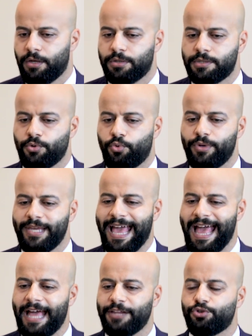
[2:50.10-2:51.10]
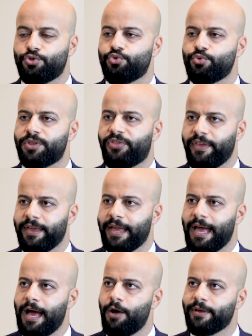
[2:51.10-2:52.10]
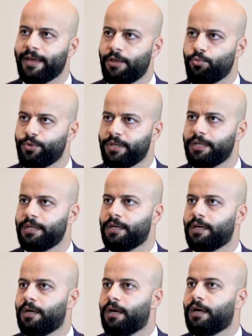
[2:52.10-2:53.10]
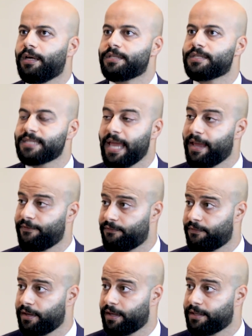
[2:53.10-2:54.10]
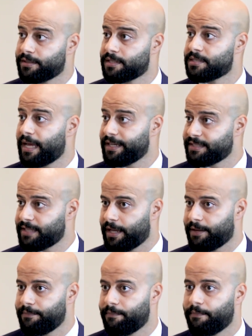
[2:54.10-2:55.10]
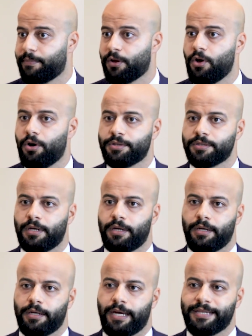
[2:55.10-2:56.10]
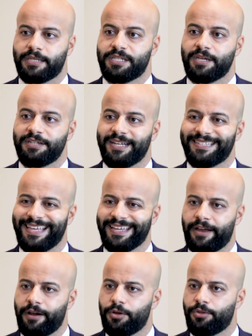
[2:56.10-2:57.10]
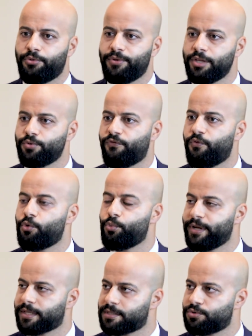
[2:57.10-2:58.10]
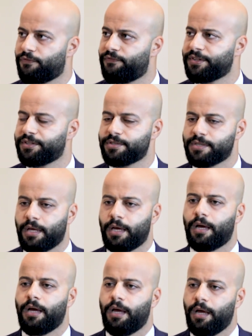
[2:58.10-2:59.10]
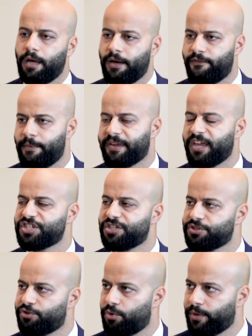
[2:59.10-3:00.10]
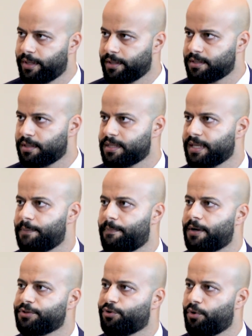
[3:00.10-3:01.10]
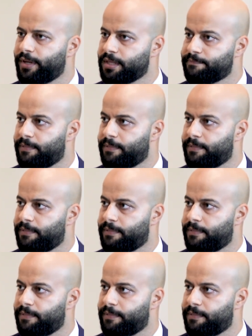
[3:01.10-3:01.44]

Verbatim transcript: So we had to think how can we save in the design time because uh, a designer, I take around three to four weeks to finish the fabrication drawings, single part drawings,